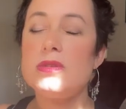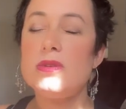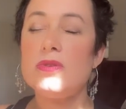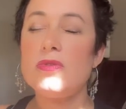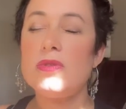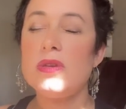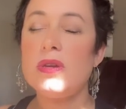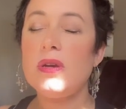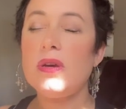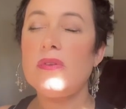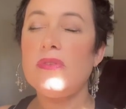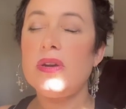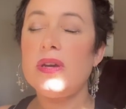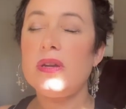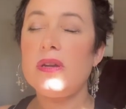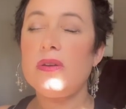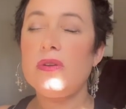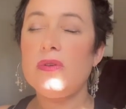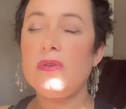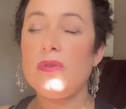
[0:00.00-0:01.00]
So think of
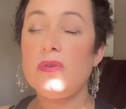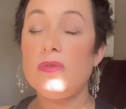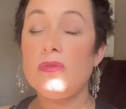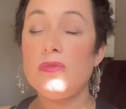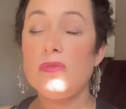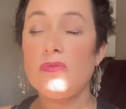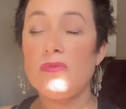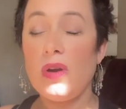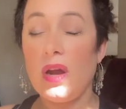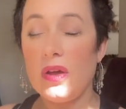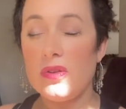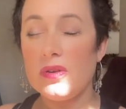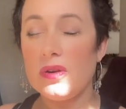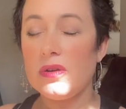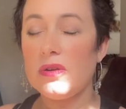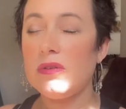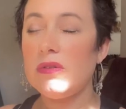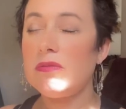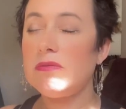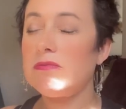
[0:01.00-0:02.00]
it,
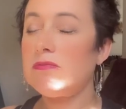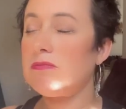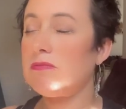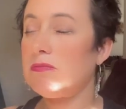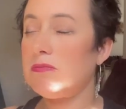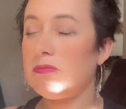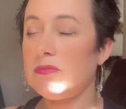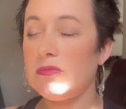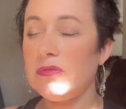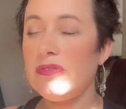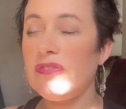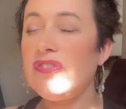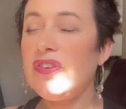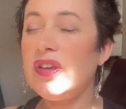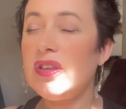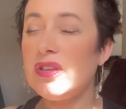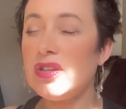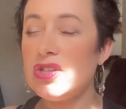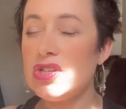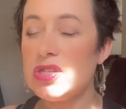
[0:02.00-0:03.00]
rather,
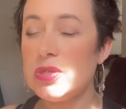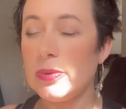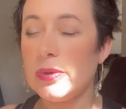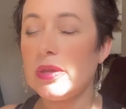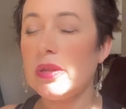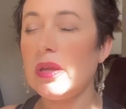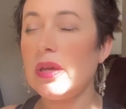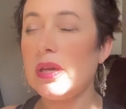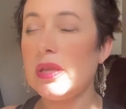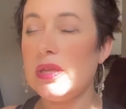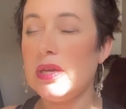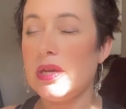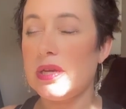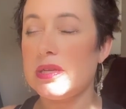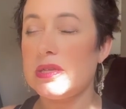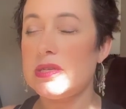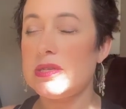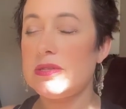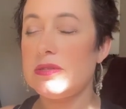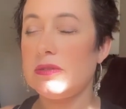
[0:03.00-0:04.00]
feel into it like
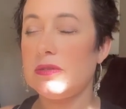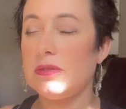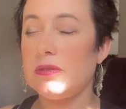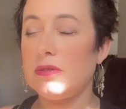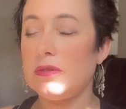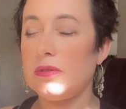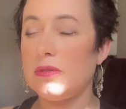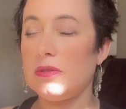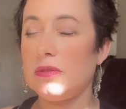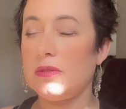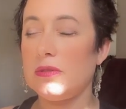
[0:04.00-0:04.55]
this.